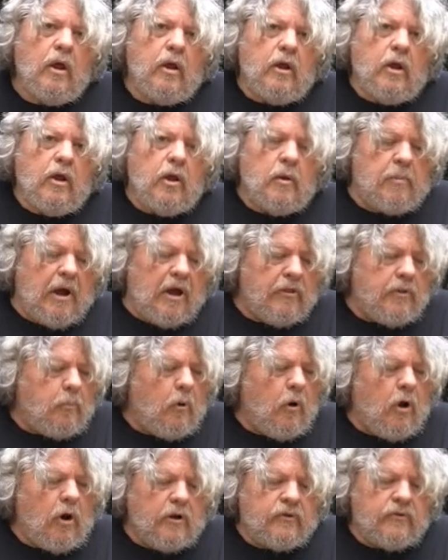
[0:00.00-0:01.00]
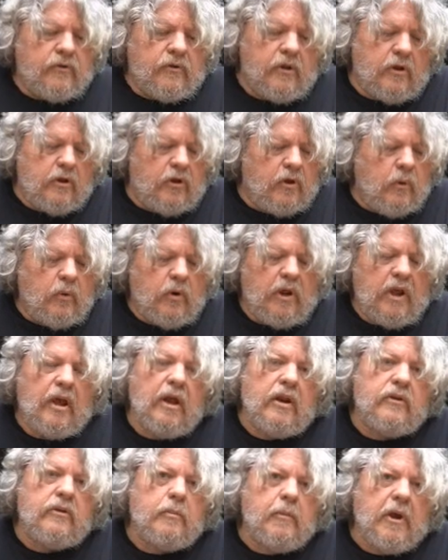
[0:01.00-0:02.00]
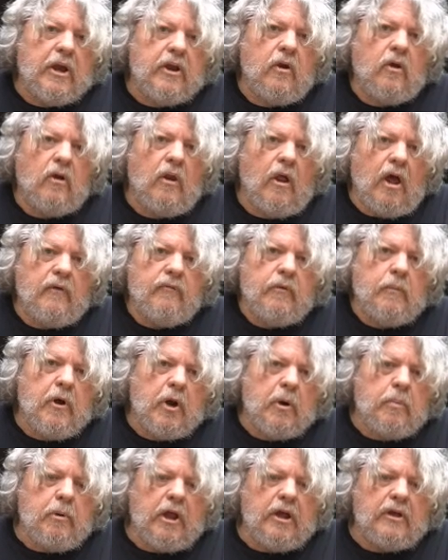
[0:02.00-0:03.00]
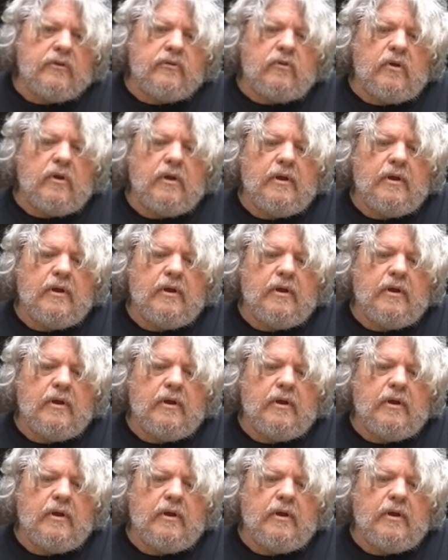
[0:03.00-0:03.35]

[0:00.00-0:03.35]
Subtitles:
you know, buy the products that you need to make your life a better place.